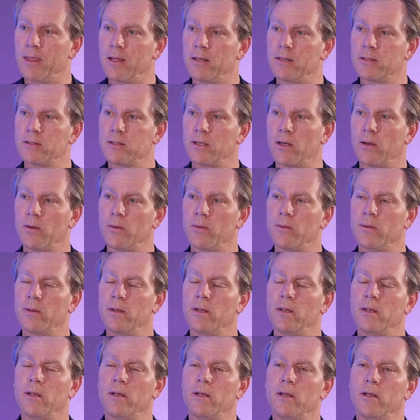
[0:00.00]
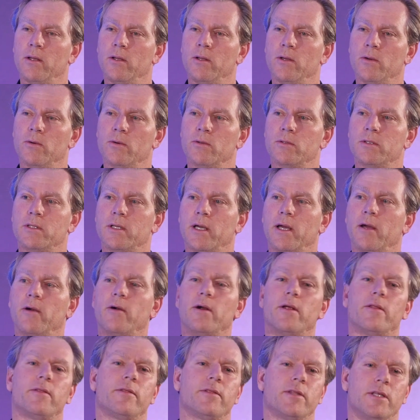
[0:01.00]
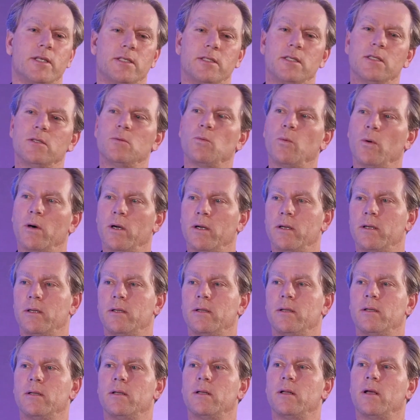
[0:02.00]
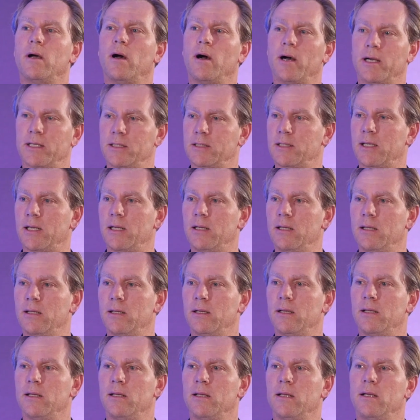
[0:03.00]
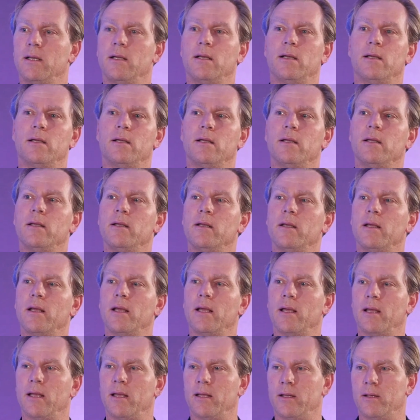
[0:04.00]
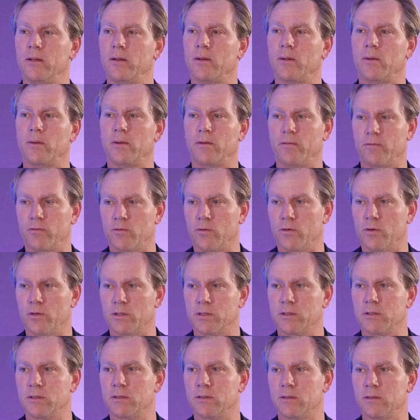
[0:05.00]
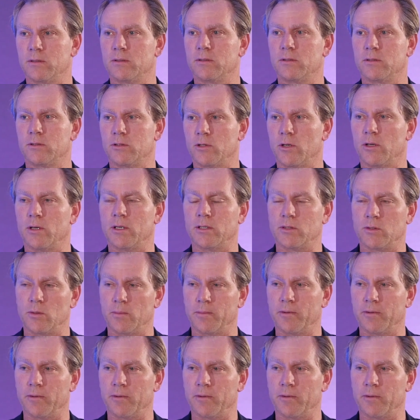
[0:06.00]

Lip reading: So you'll say, all right, this is what I said. Mm-hmm. Of course, turn into a